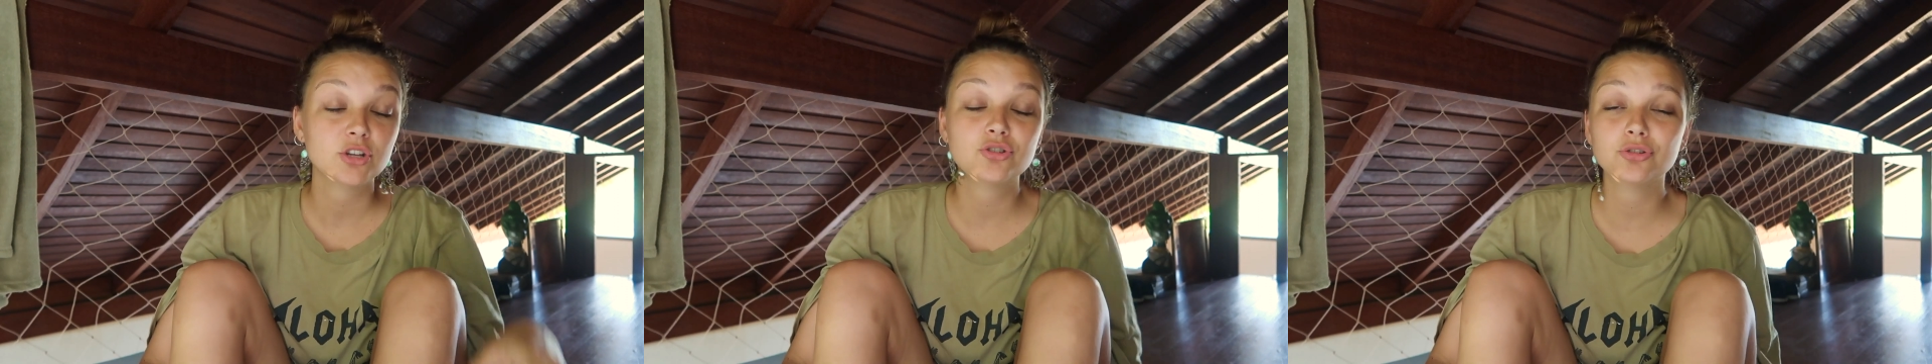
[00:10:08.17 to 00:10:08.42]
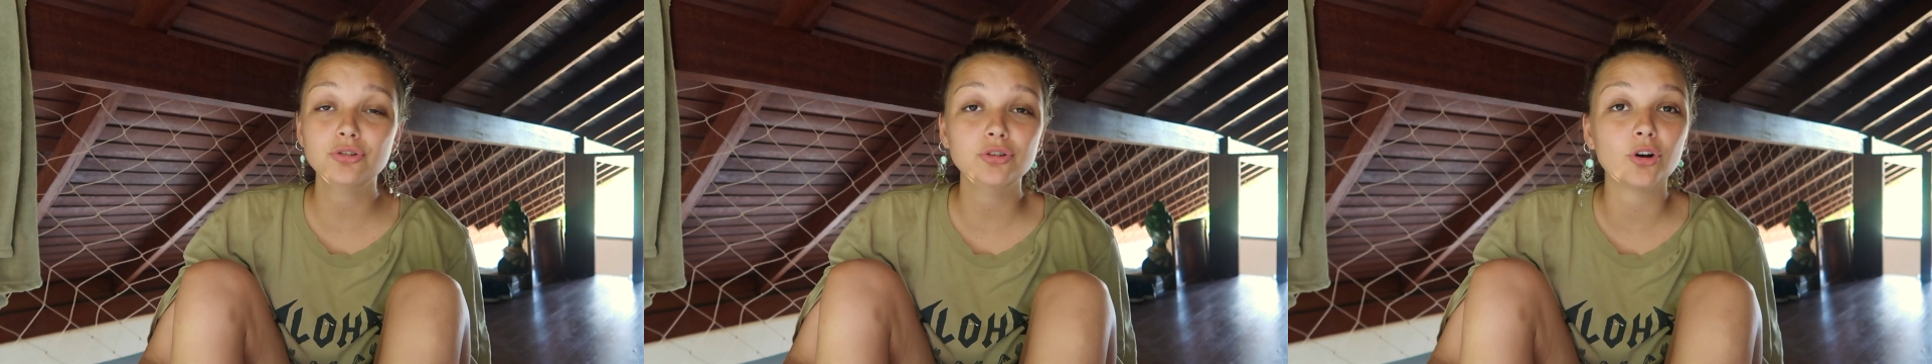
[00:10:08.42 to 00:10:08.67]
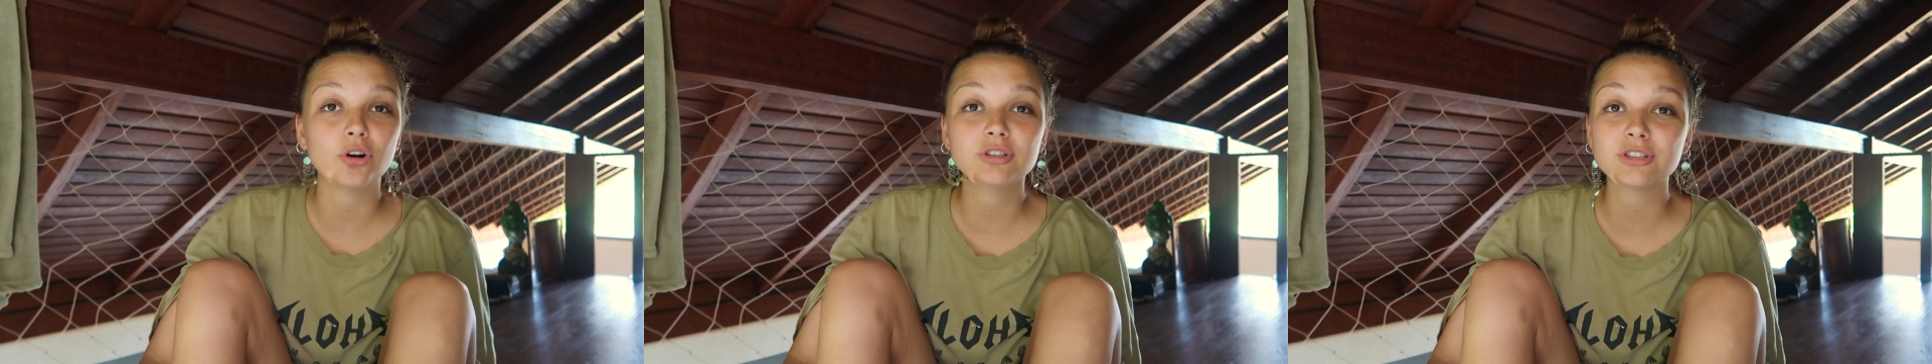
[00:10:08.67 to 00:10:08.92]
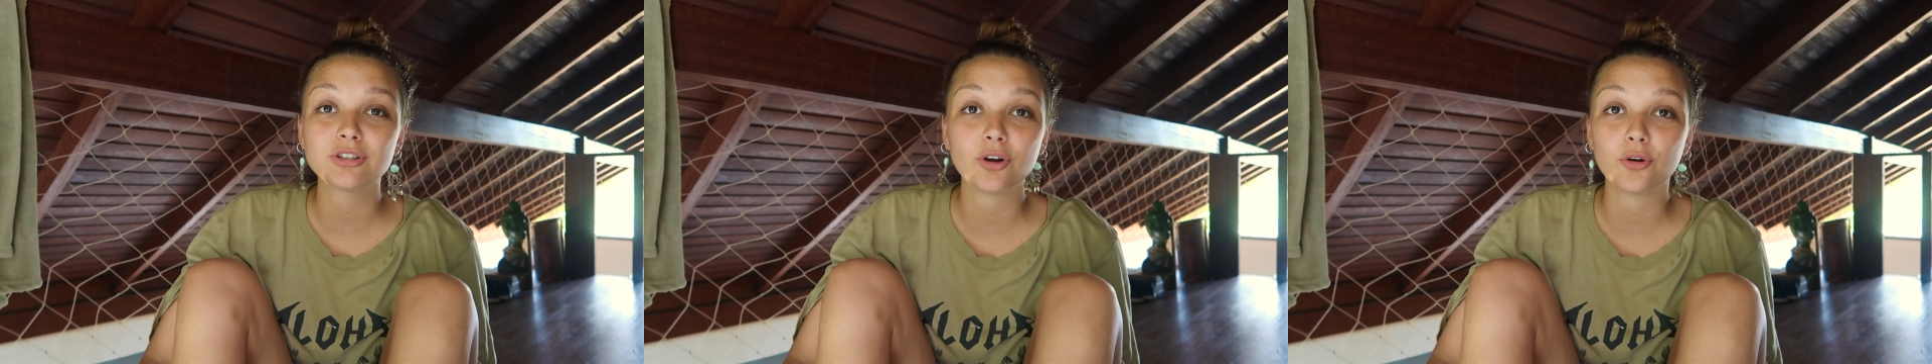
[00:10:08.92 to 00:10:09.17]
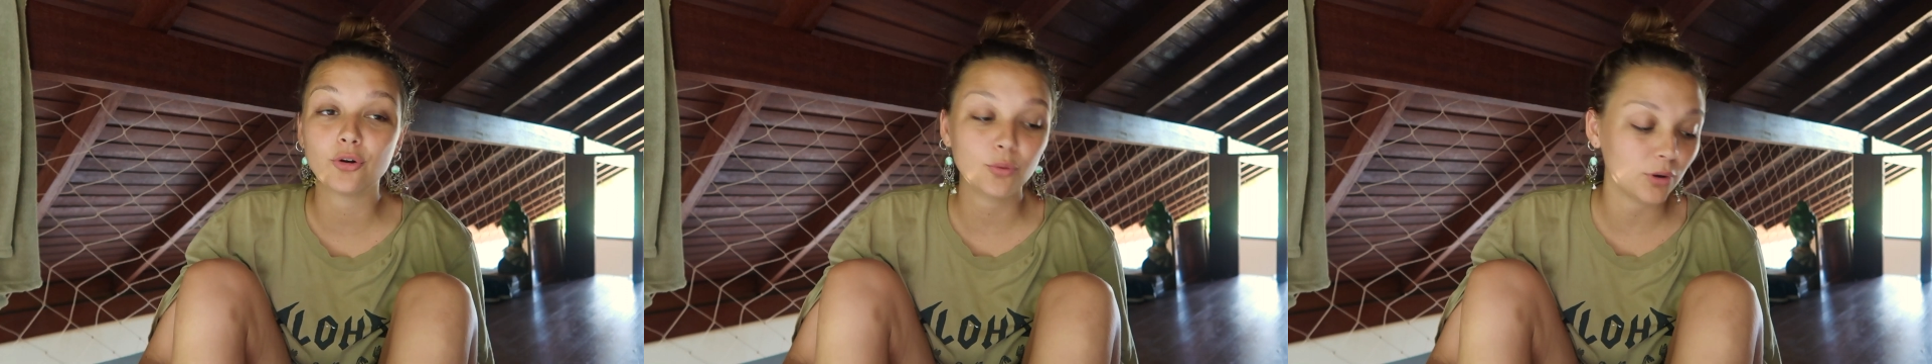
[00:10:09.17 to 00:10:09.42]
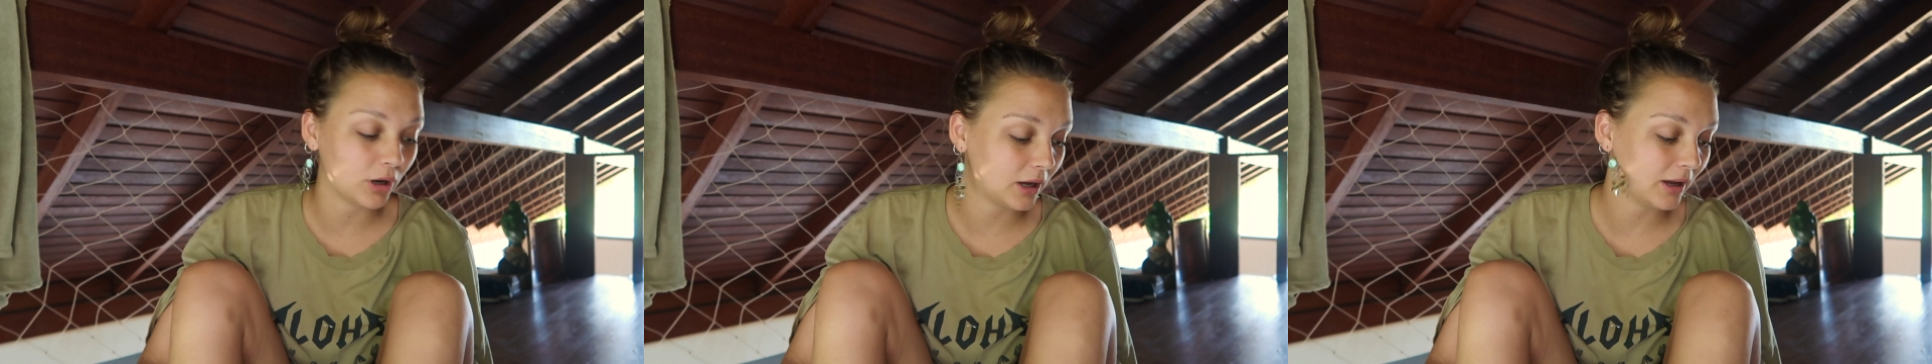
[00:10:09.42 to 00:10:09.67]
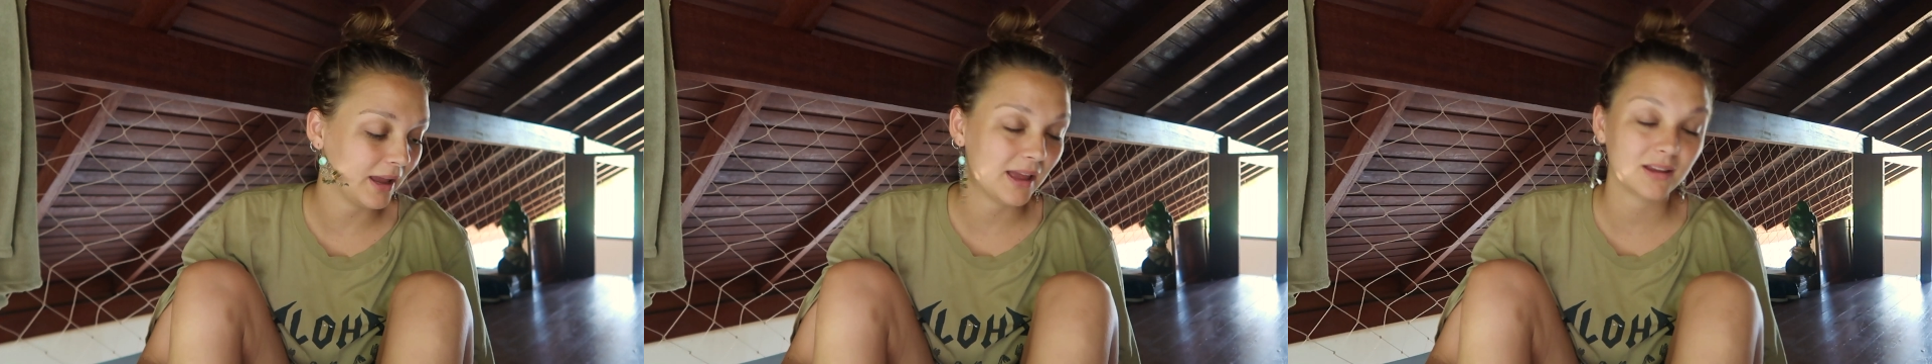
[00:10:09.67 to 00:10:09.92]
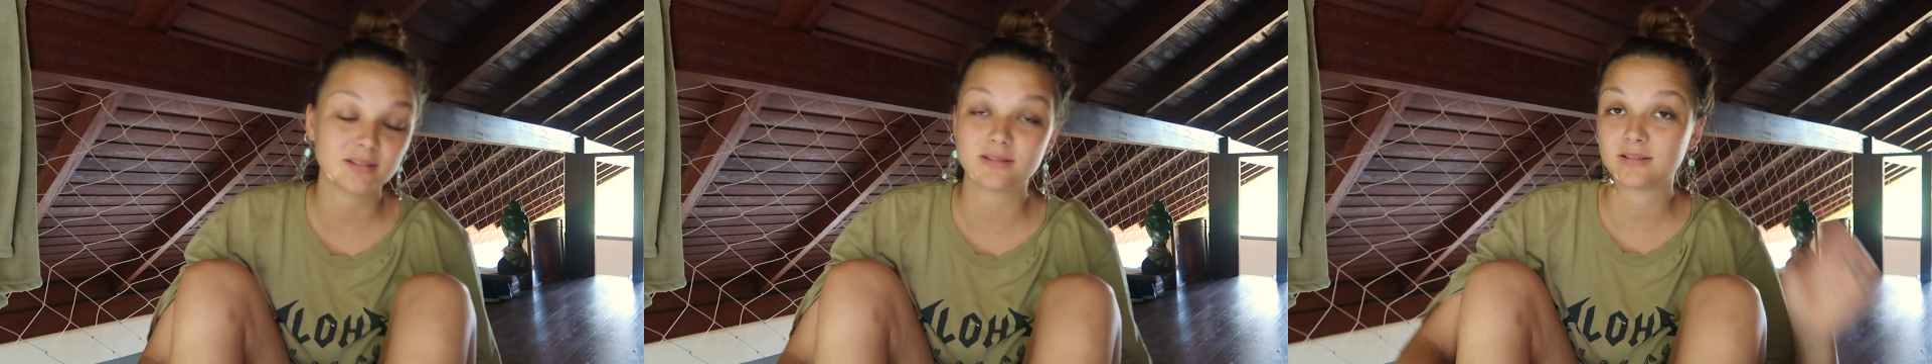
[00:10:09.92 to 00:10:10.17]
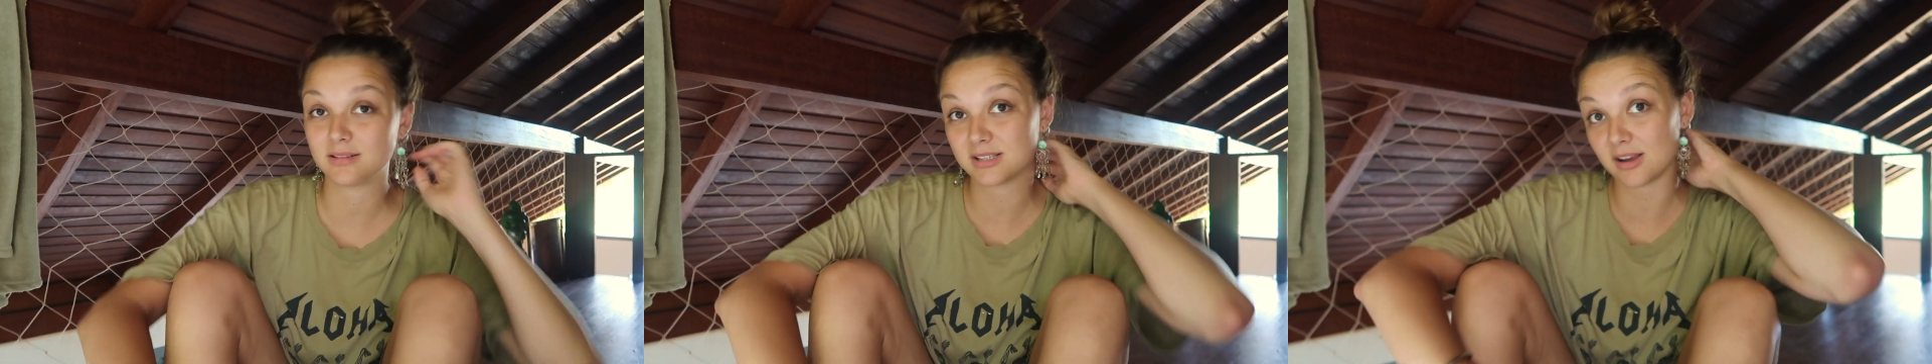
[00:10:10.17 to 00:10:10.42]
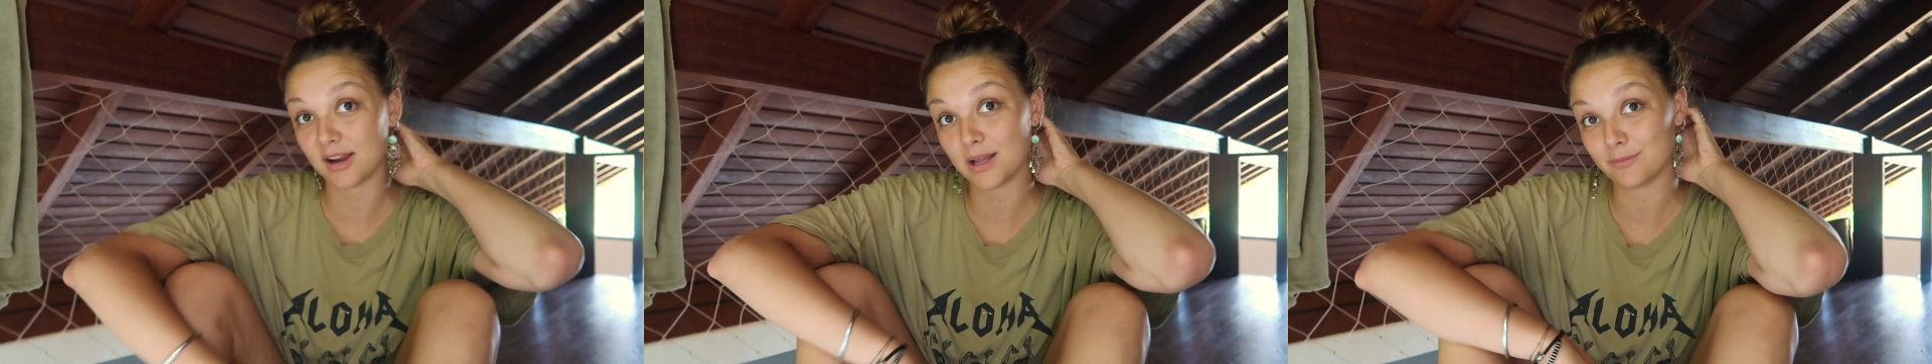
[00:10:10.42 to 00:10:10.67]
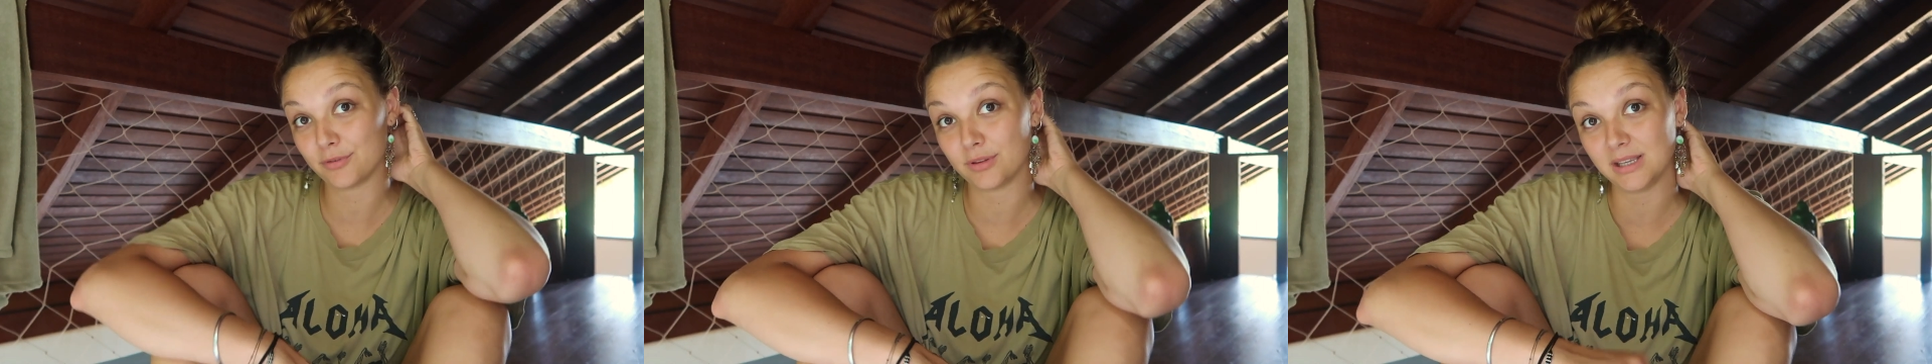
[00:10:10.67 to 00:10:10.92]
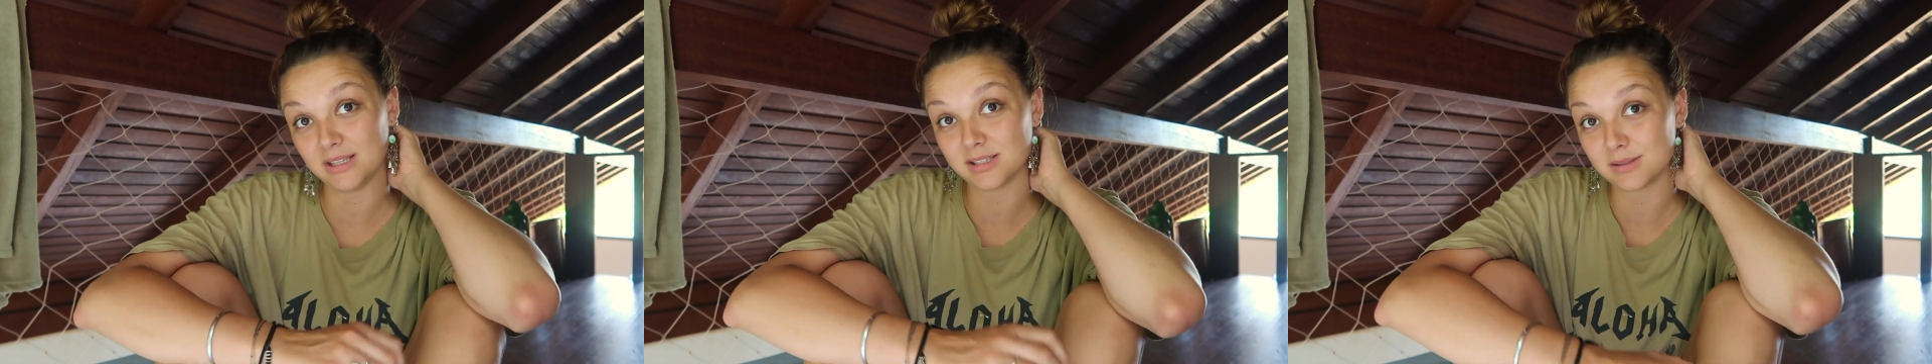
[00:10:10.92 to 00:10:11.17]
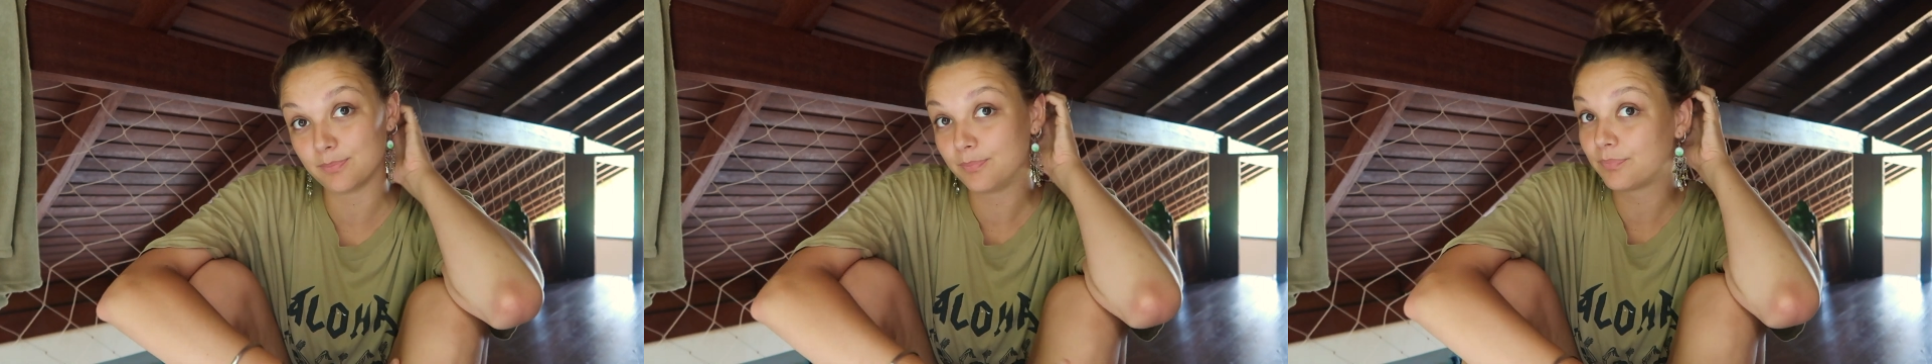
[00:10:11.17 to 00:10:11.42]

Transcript: do not go and sign up for these